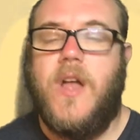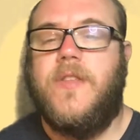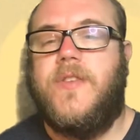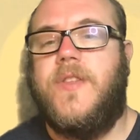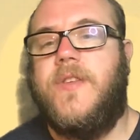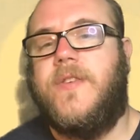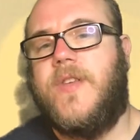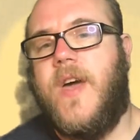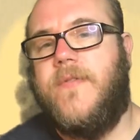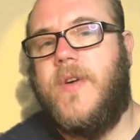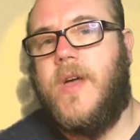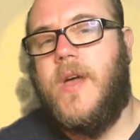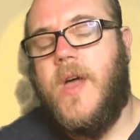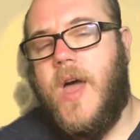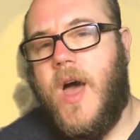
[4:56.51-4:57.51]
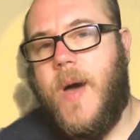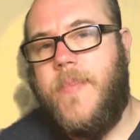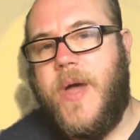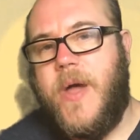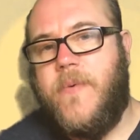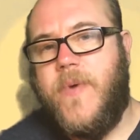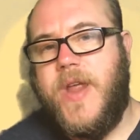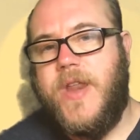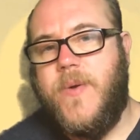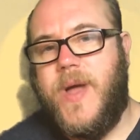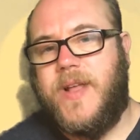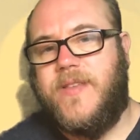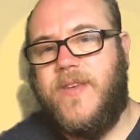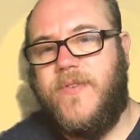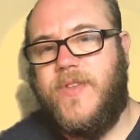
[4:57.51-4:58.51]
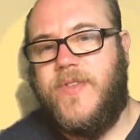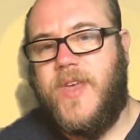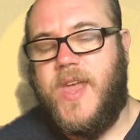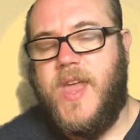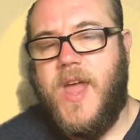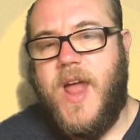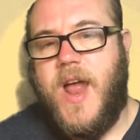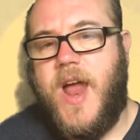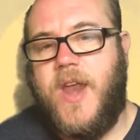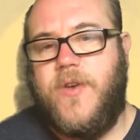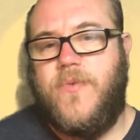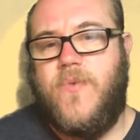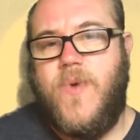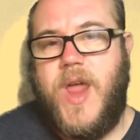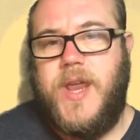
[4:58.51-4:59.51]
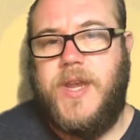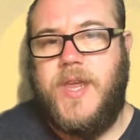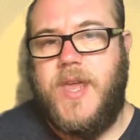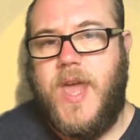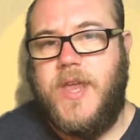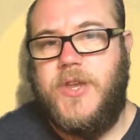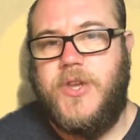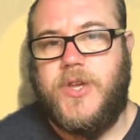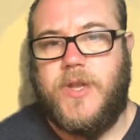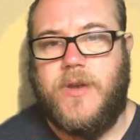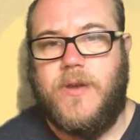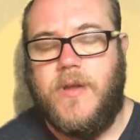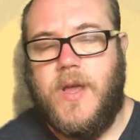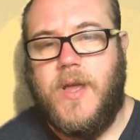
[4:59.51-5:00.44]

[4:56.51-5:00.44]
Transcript: to discover about radioactivity and radiation.